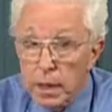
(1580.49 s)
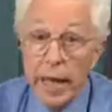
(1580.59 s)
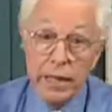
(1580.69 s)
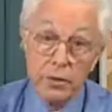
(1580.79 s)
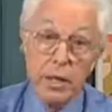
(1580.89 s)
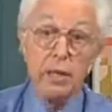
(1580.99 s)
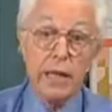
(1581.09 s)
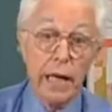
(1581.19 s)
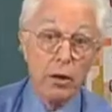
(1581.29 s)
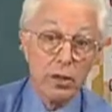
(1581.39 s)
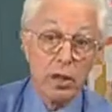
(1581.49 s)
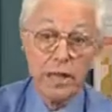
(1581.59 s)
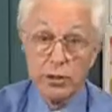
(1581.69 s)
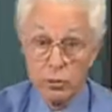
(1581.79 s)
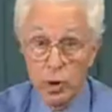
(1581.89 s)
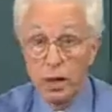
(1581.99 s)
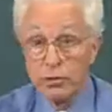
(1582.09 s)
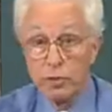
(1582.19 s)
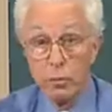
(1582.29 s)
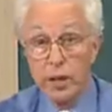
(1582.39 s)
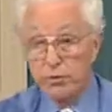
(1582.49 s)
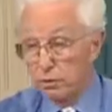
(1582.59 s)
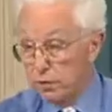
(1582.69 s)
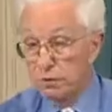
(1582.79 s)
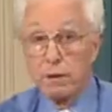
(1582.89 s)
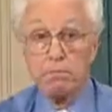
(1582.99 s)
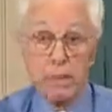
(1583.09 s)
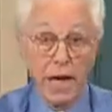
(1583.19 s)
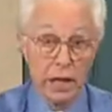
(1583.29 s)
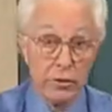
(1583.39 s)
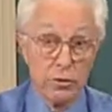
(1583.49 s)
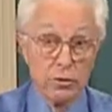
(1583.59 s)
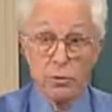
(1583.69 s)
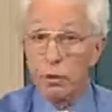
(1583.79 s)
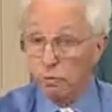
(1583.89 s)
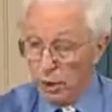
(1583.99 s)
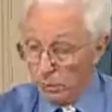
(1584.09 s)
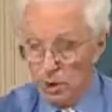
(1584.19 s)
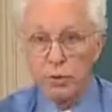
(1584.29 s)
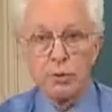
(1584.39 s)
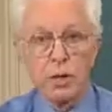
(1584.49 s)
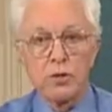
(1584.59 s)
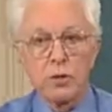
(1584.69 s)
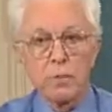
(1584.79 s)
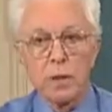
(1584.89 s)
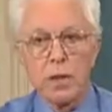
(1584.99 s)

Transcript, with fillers: I can then calculate the relative weights of different molecules or formula units.